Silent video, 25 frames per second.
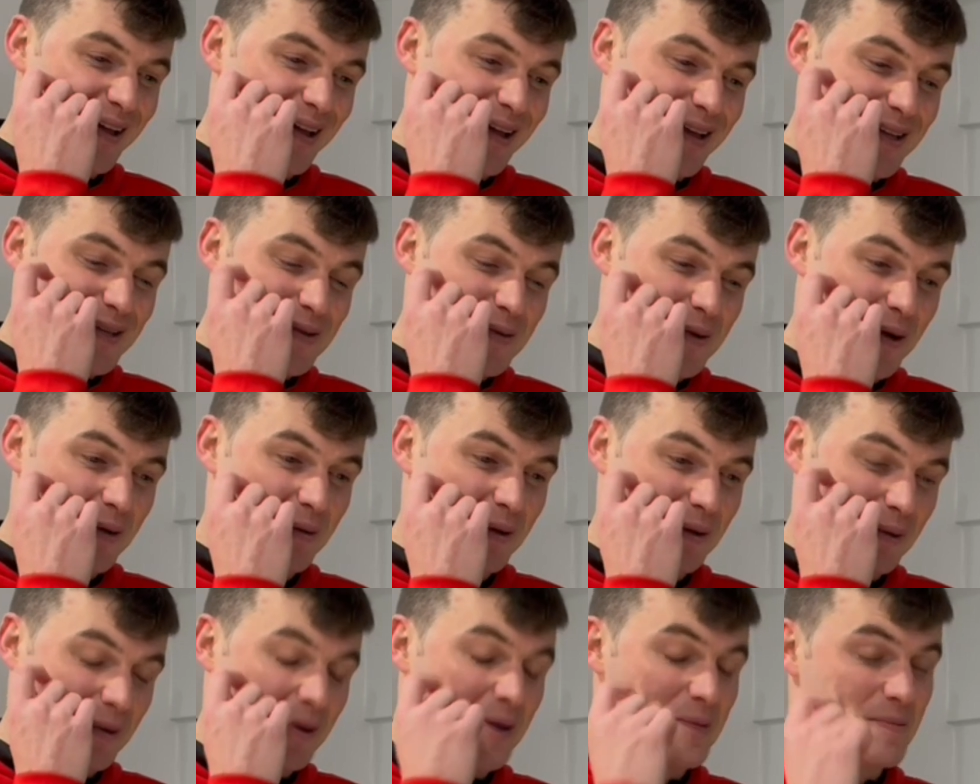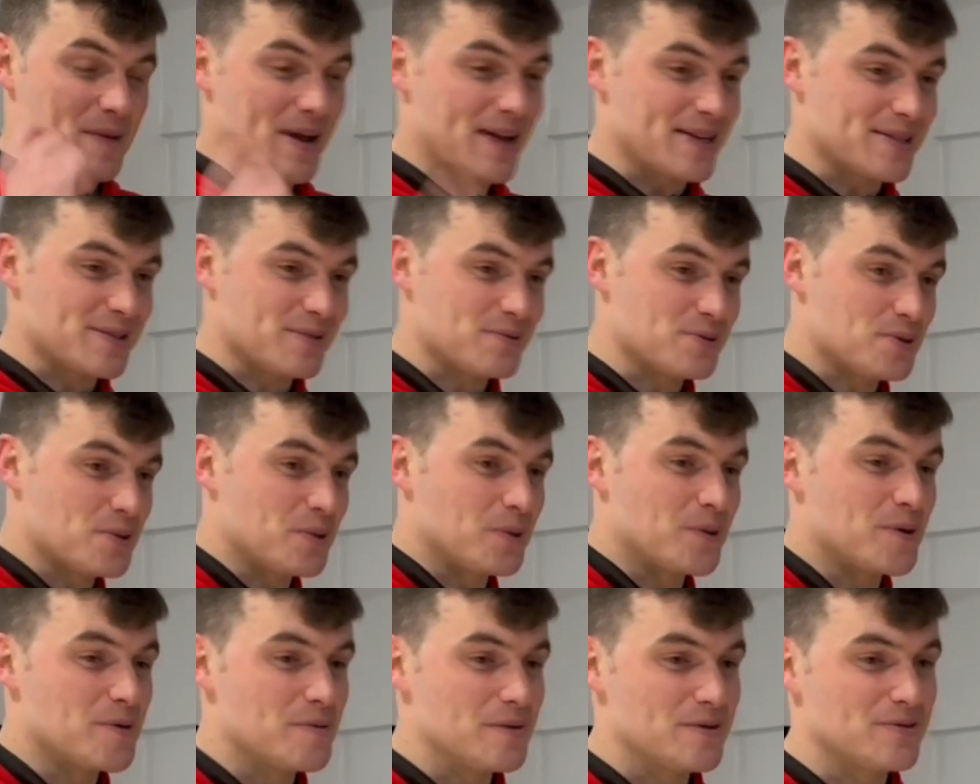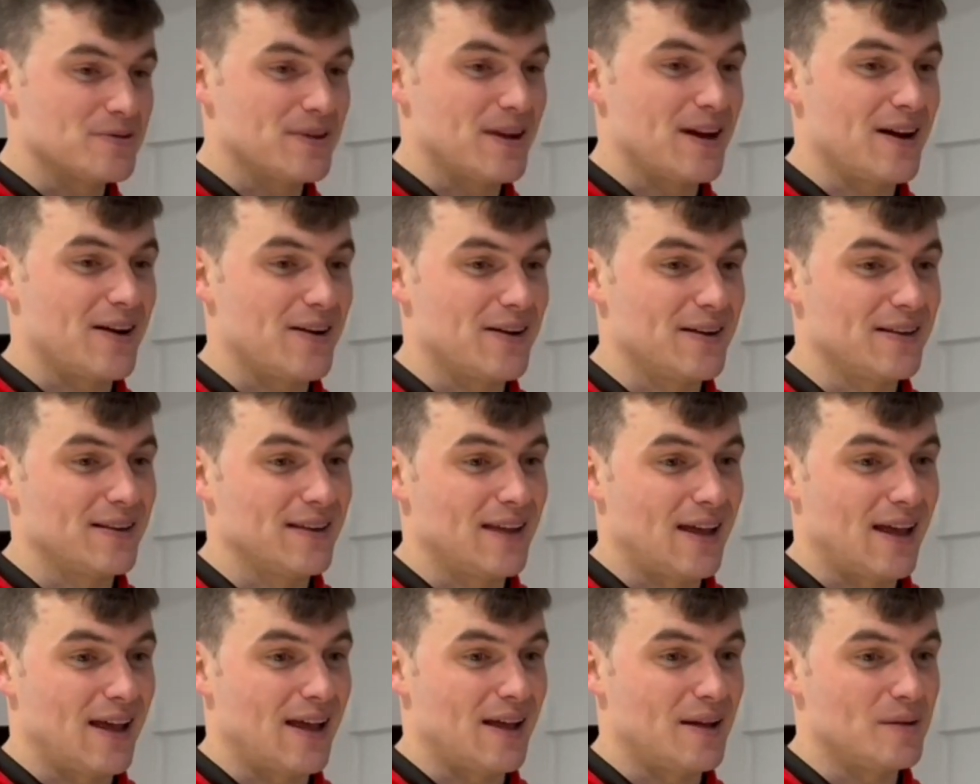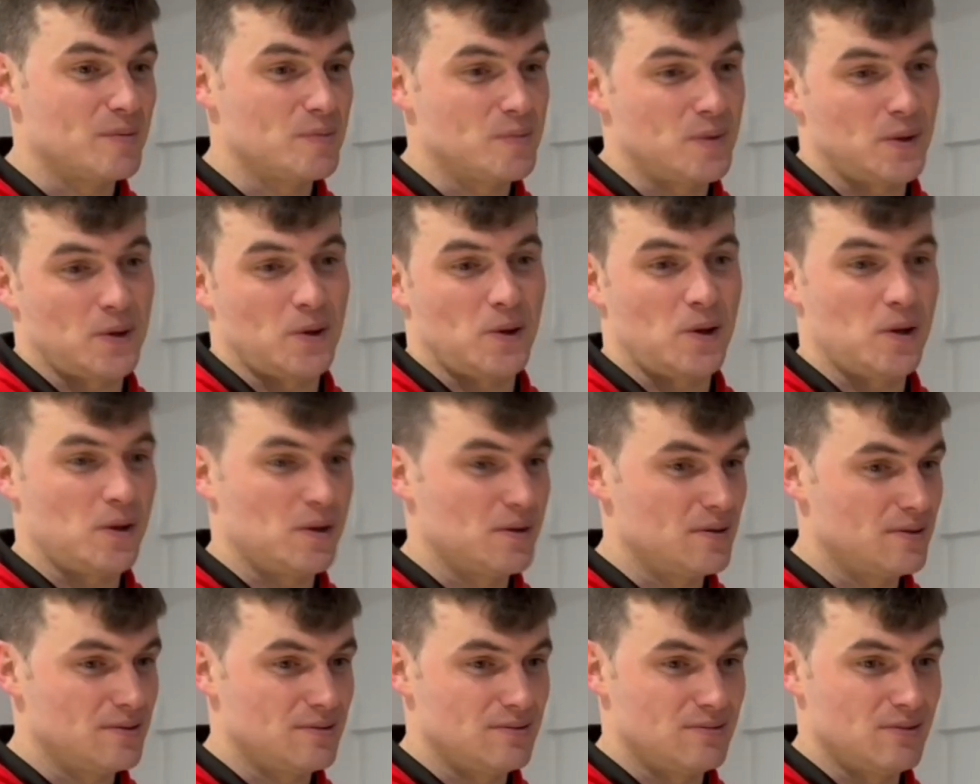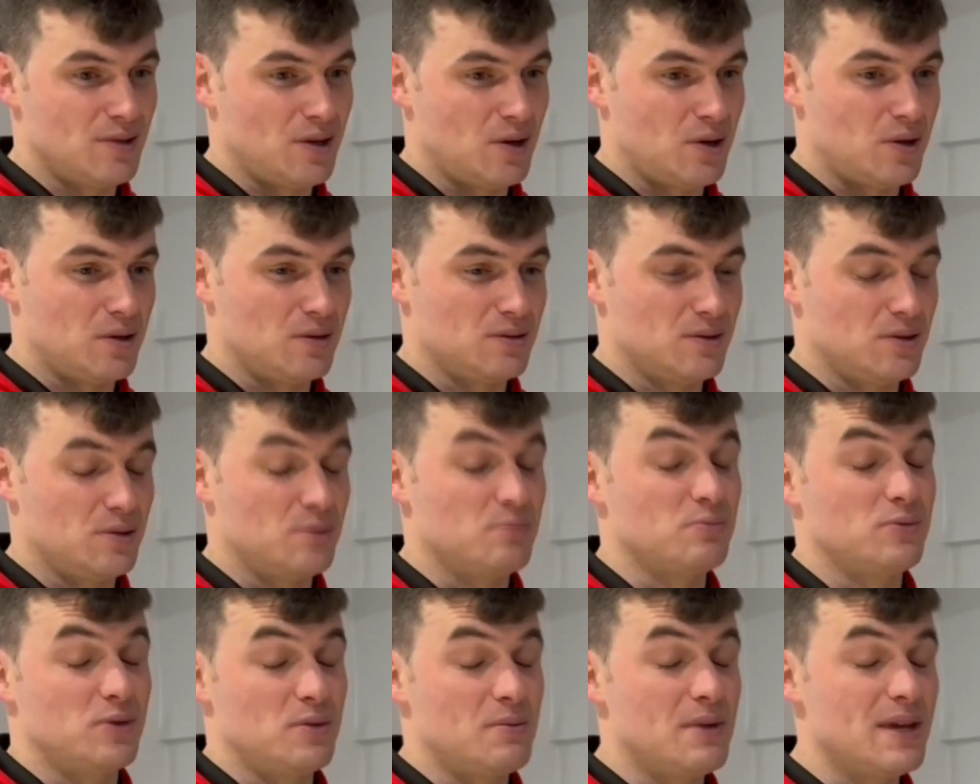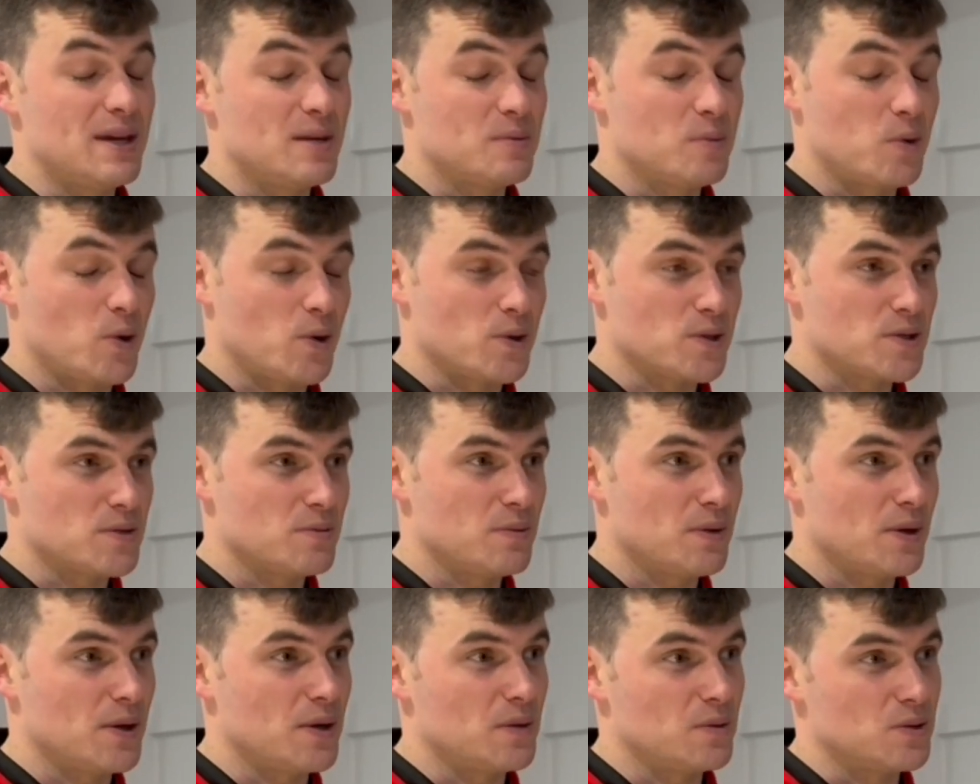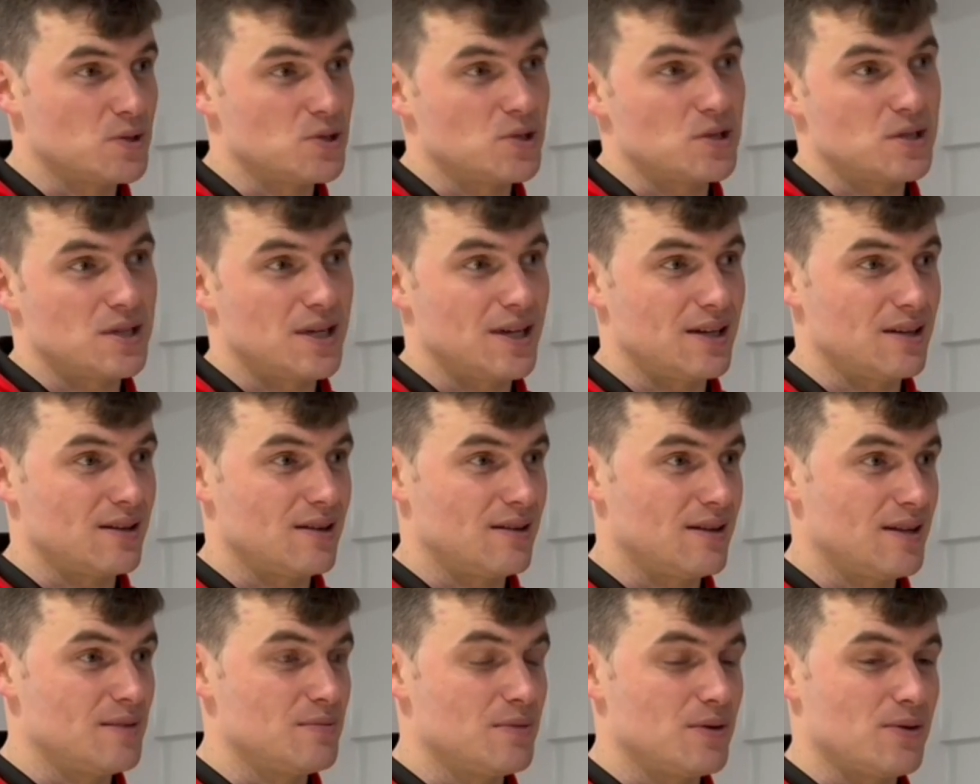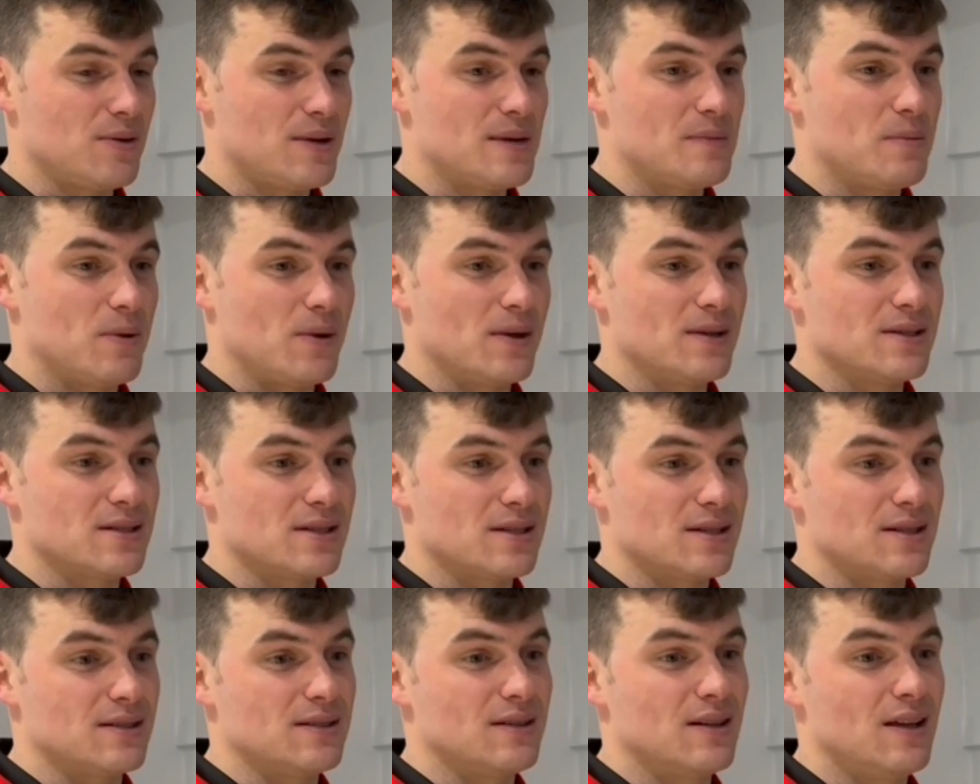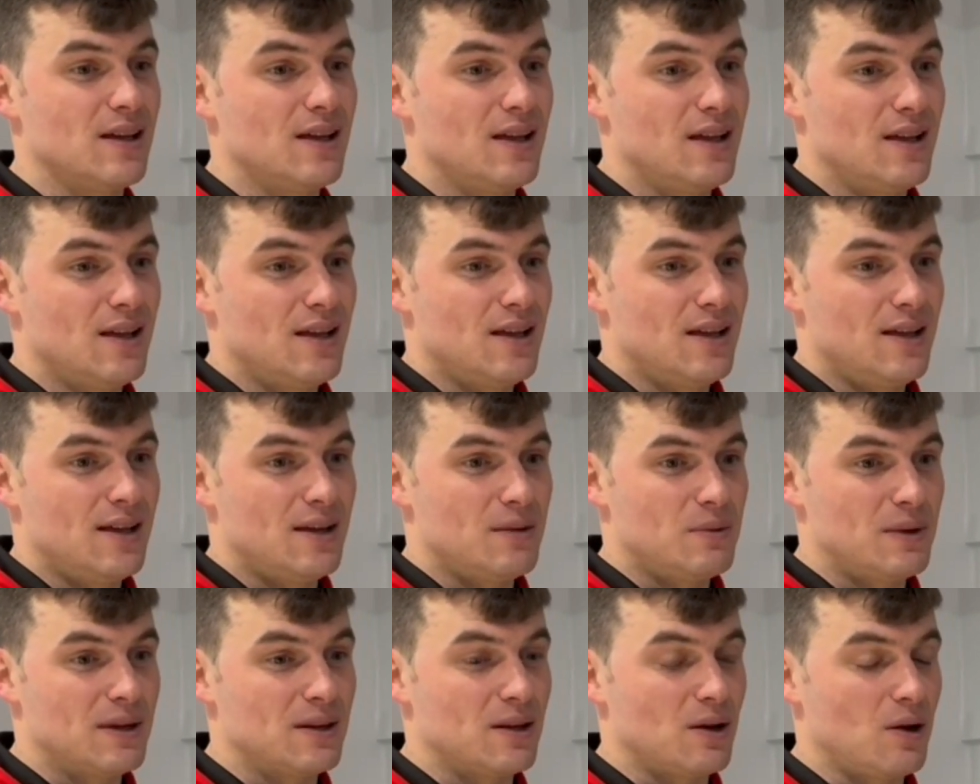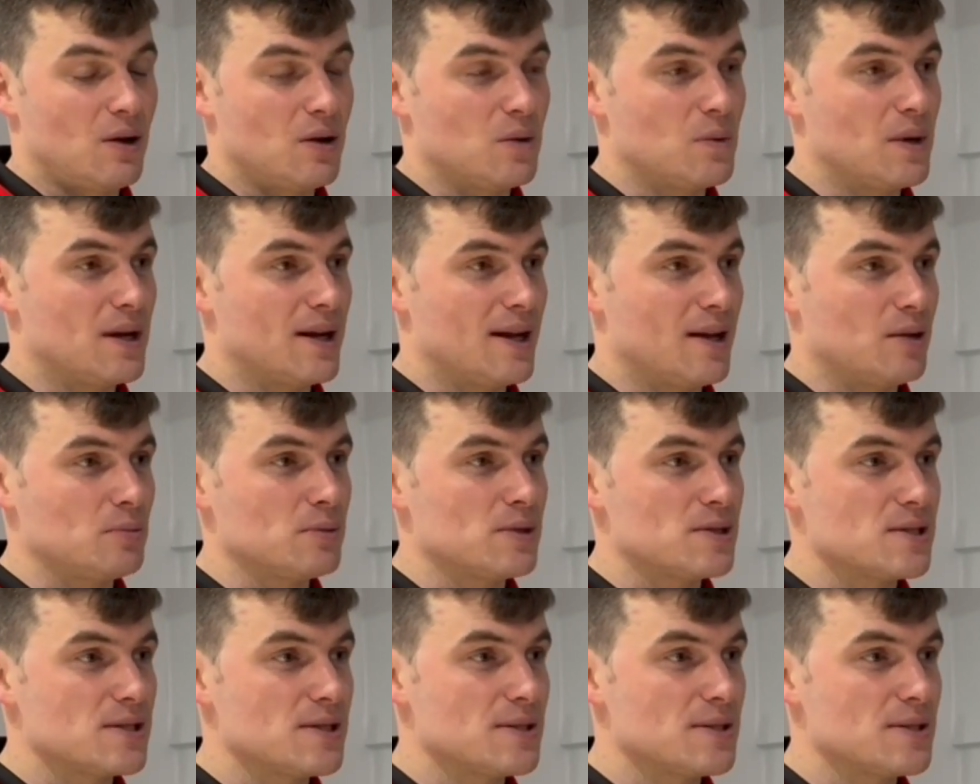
it's probably one of the best I've scored, to be fair. And but the main importance about it was just getting the team the 3 points, and it went a long way to helping us.